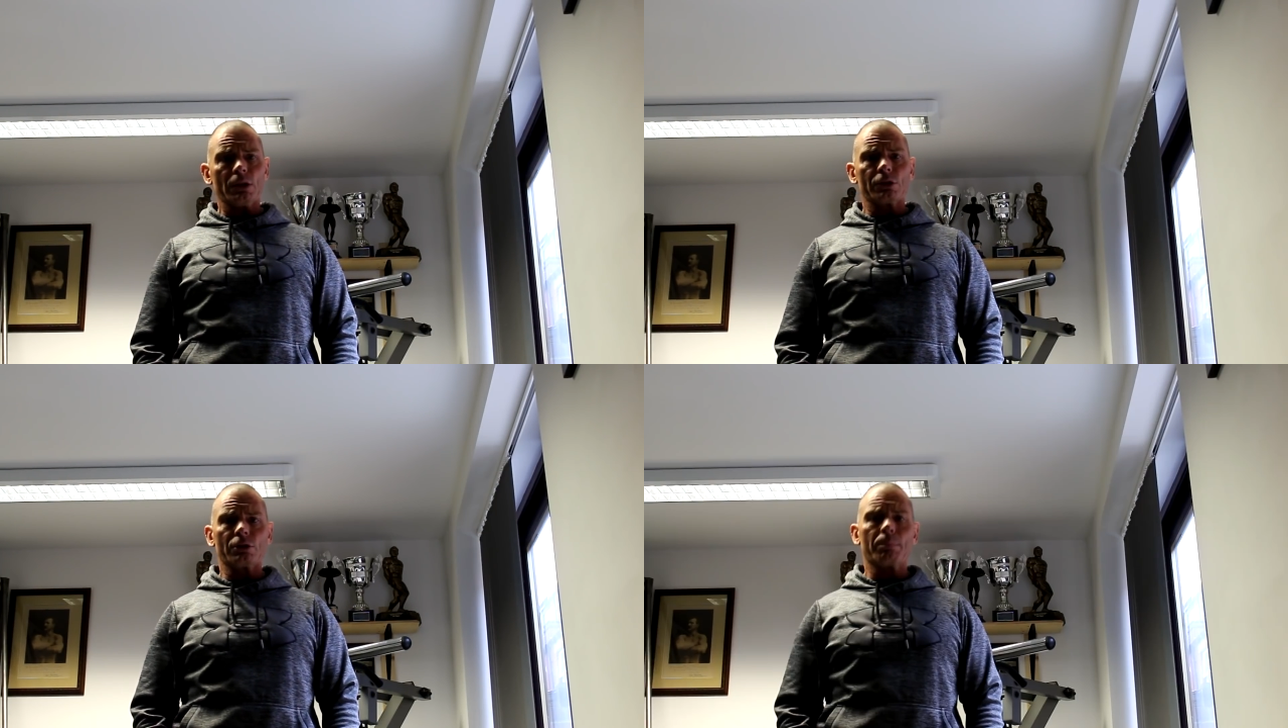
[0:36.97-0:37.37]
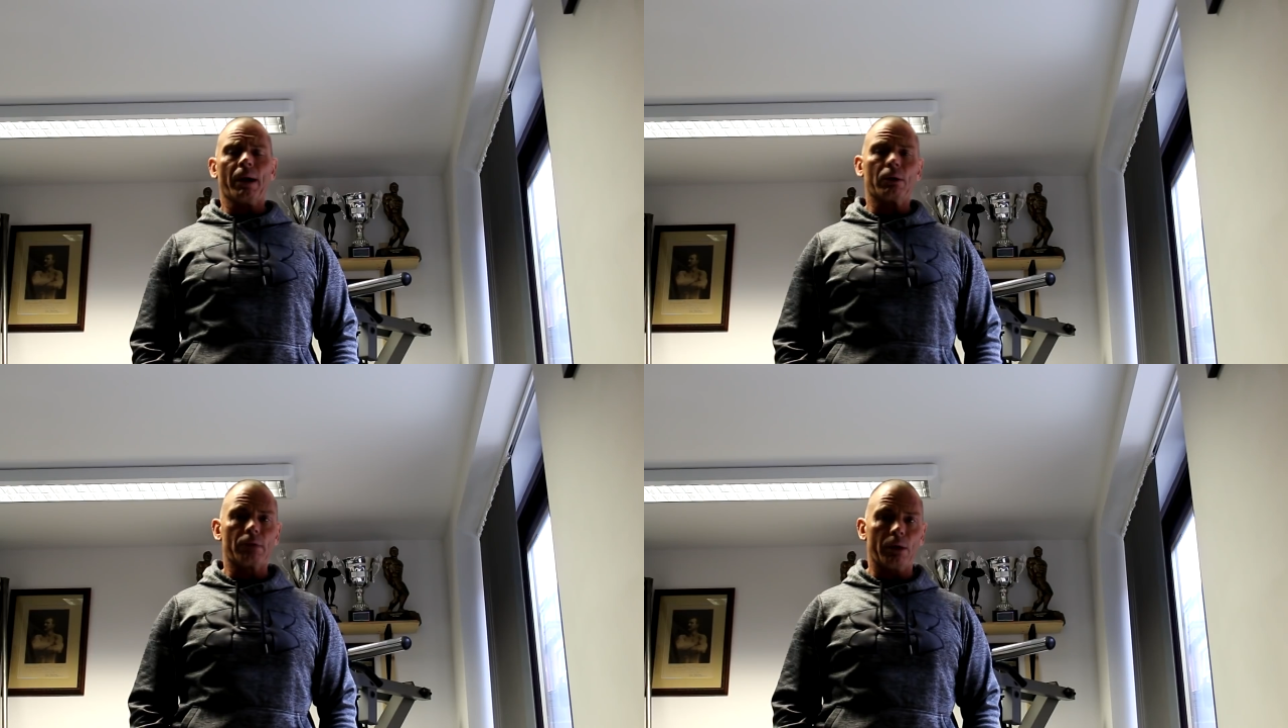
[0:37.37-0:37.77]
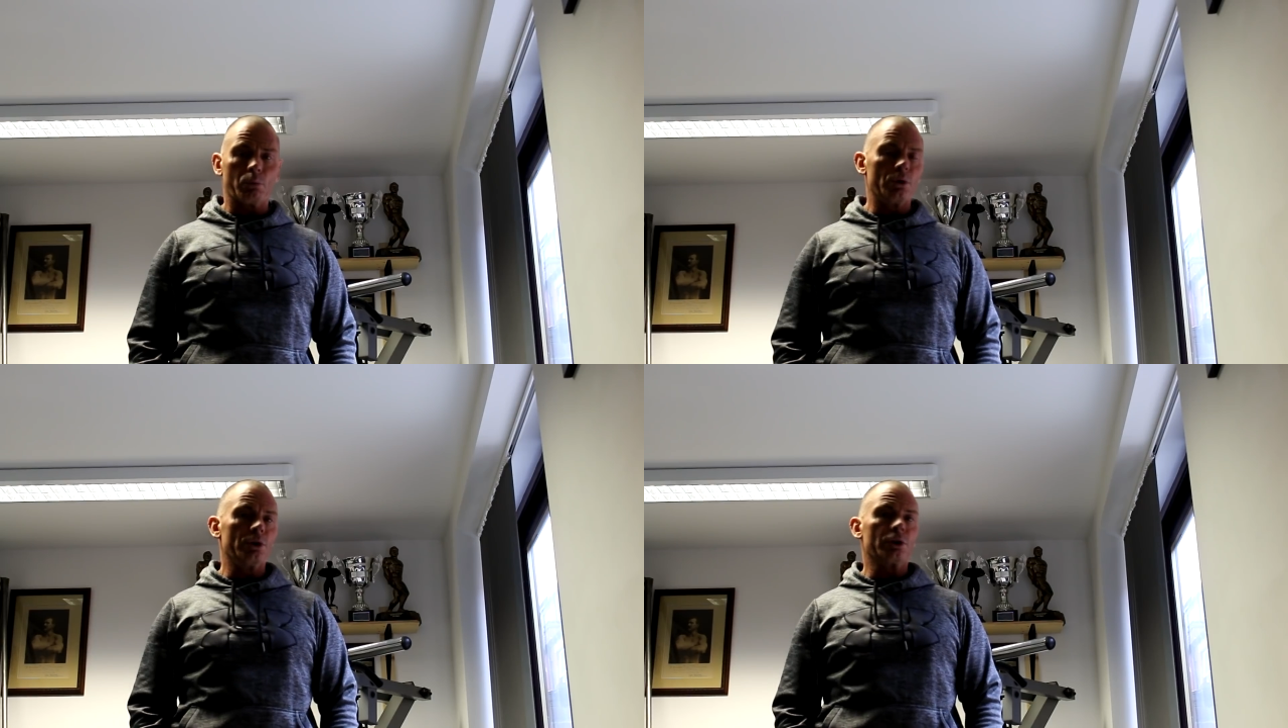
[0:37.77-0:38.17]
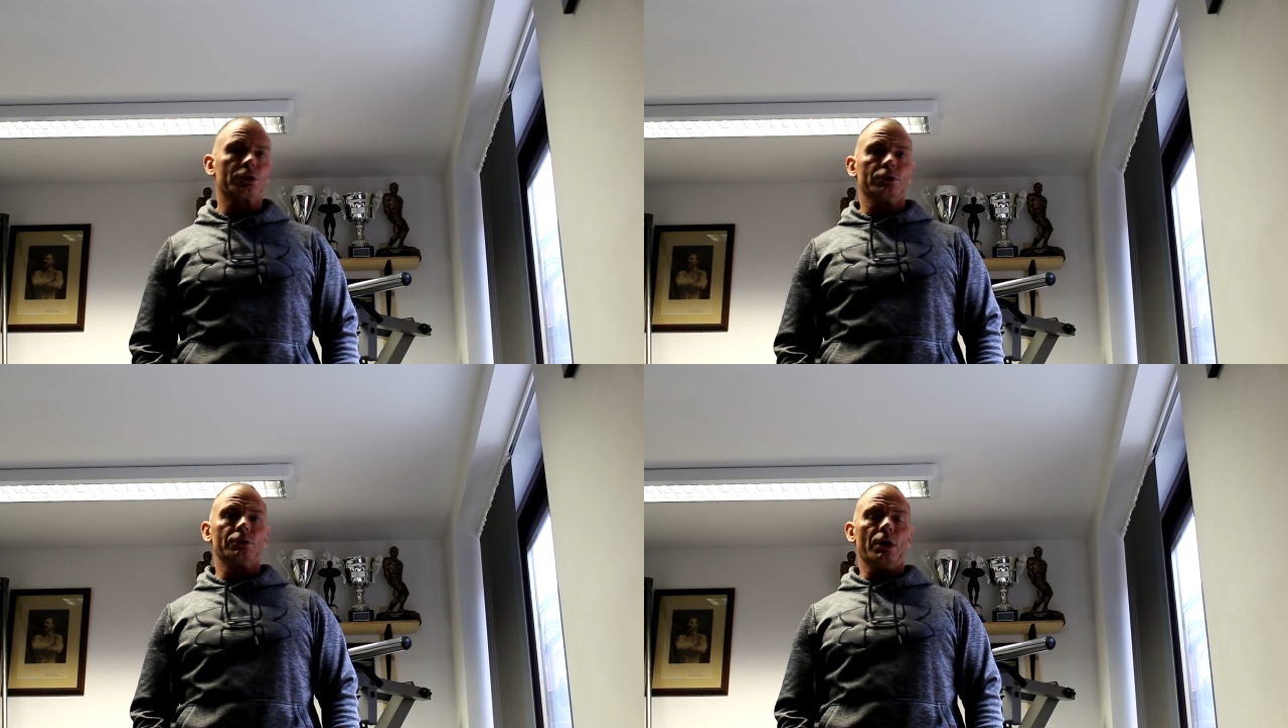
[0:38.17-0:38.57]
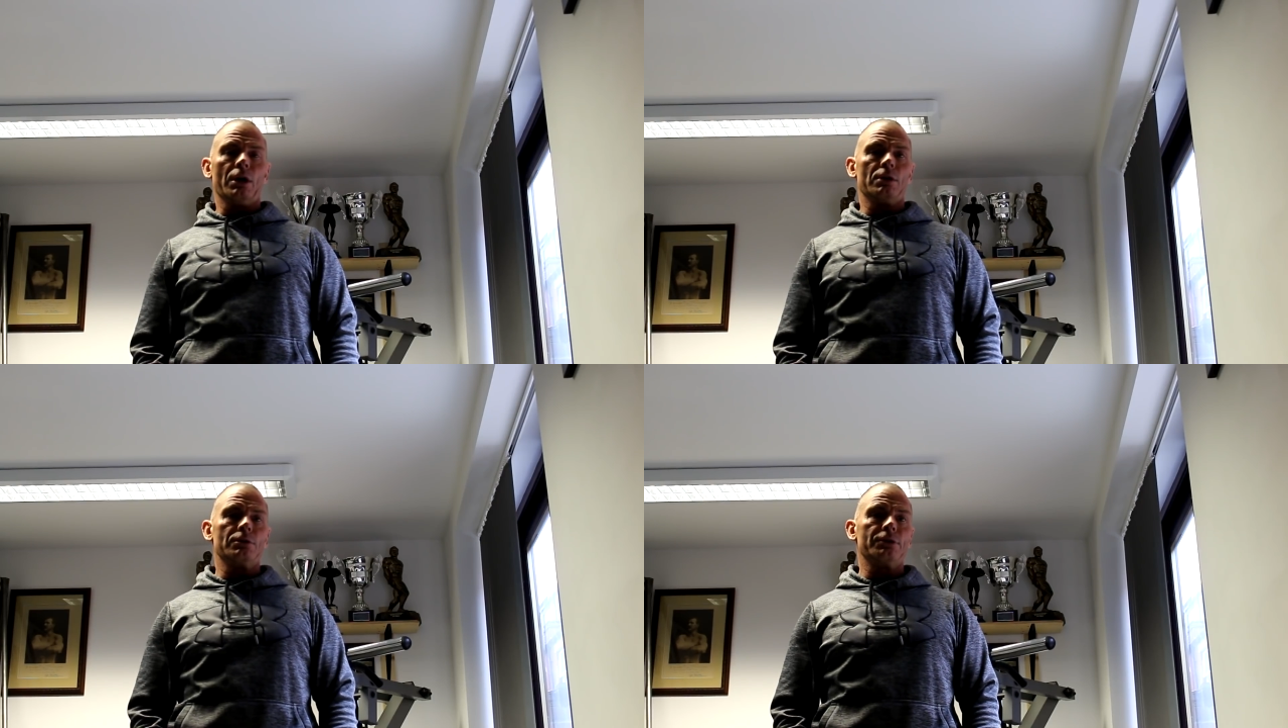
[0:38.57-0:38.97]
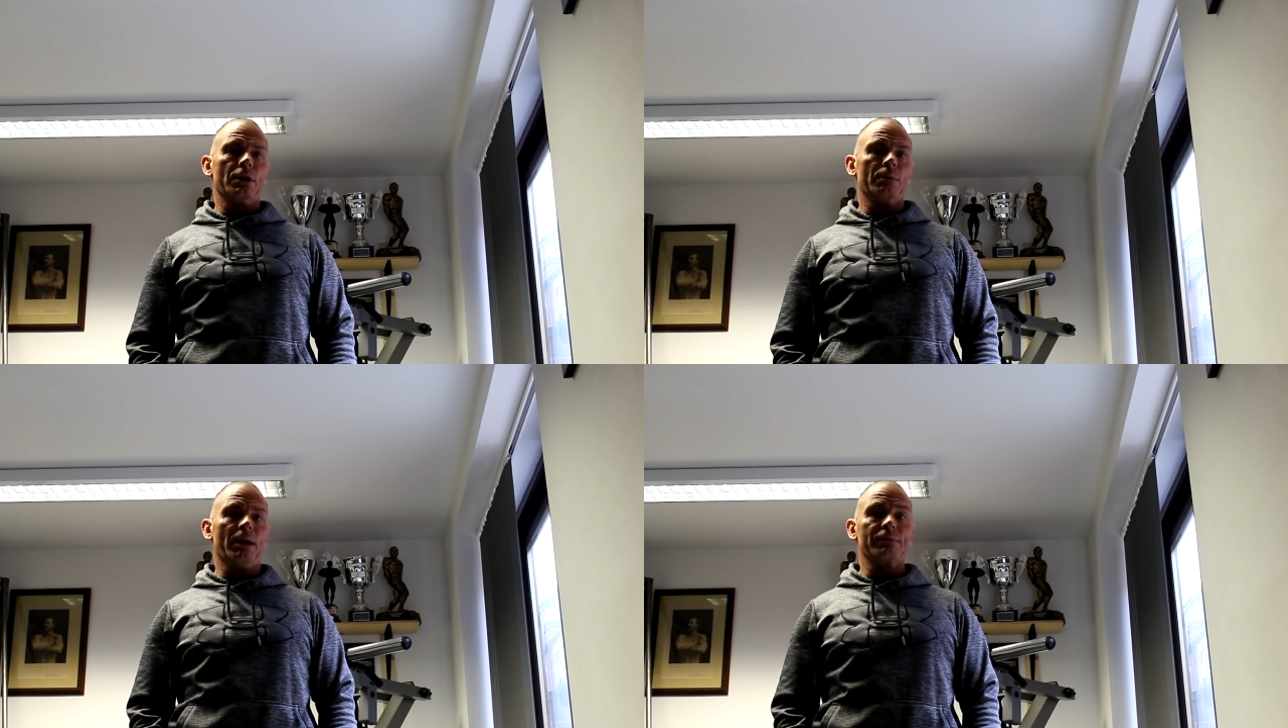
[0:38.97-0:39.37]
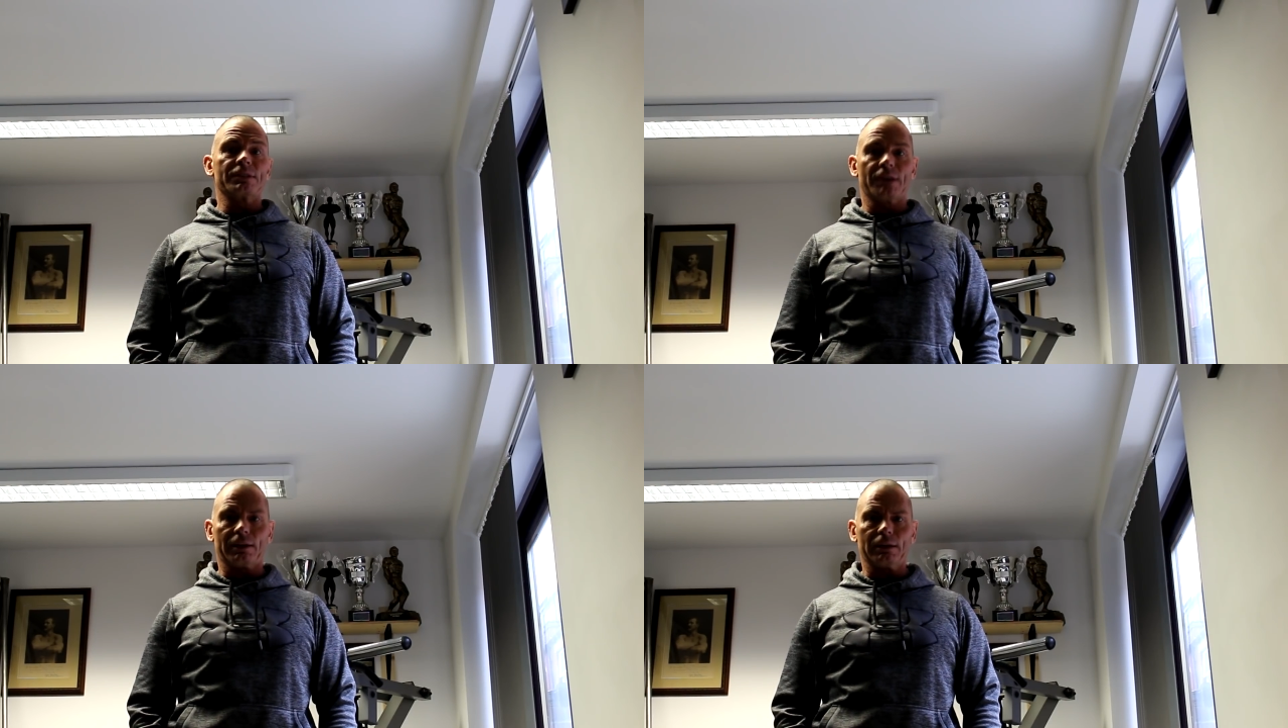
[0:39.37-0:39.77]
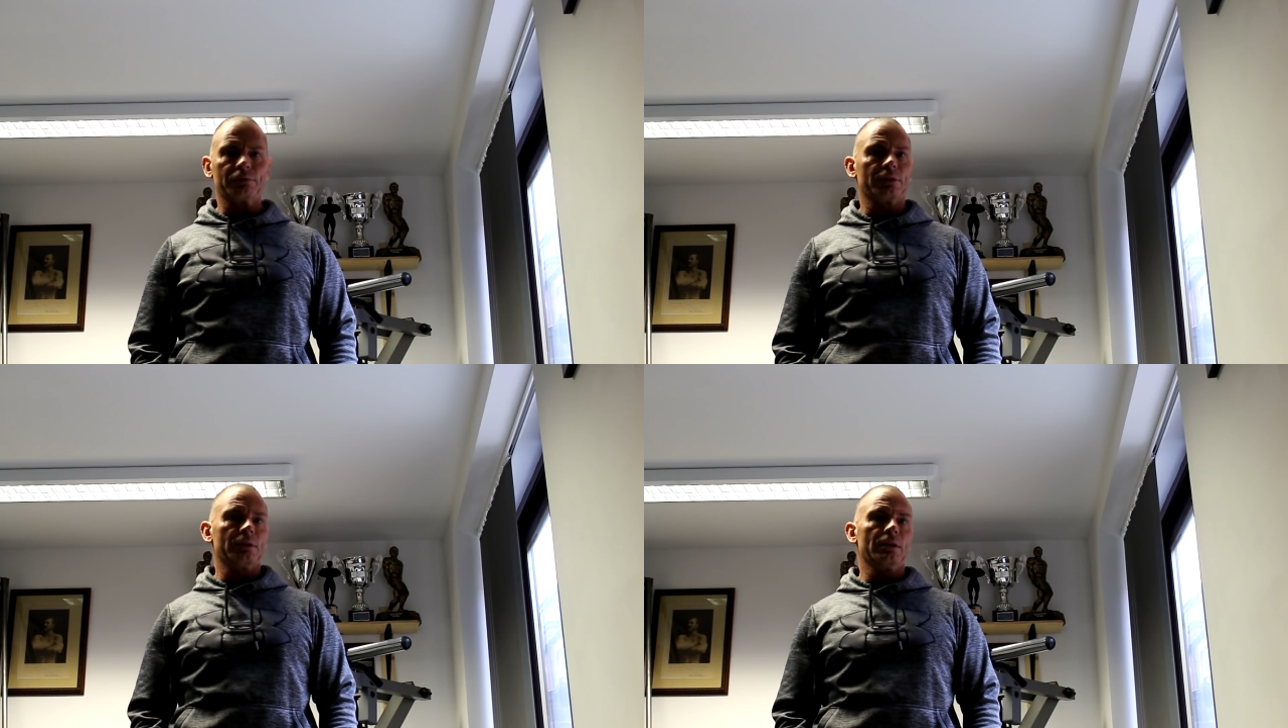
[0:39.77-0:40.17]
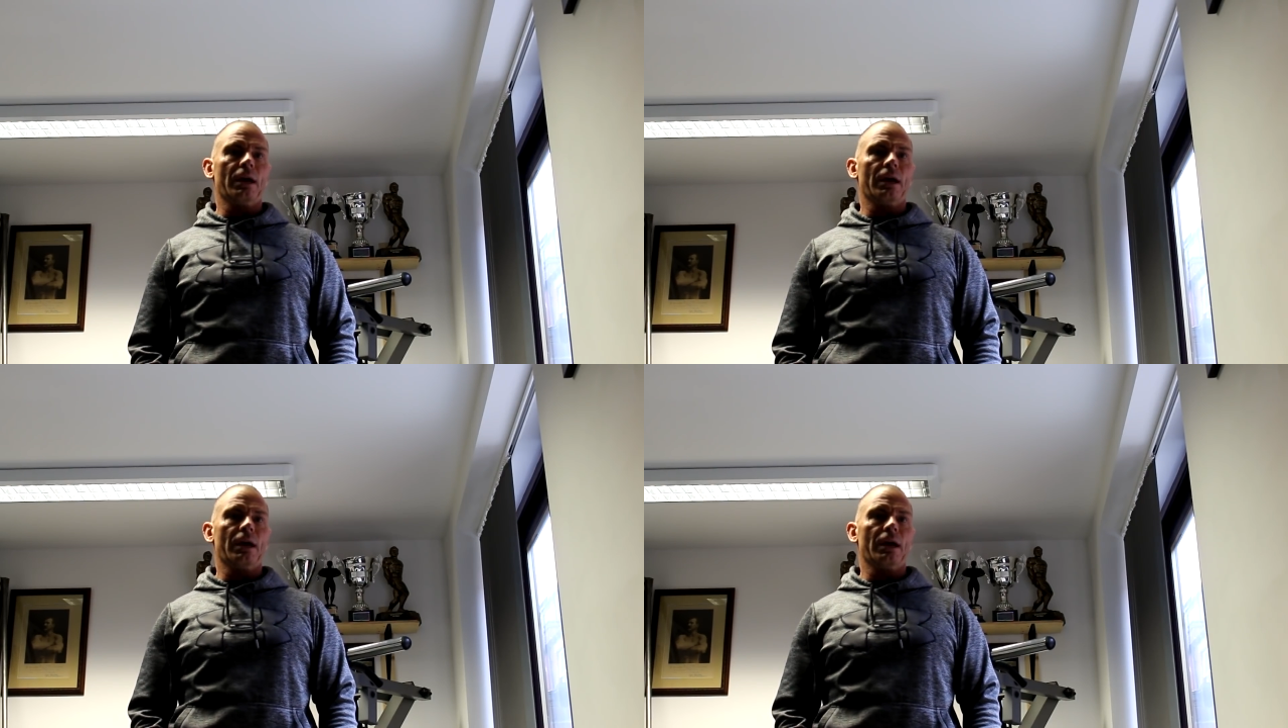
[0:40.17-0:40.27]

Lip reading: the power at work and heavy deadlift and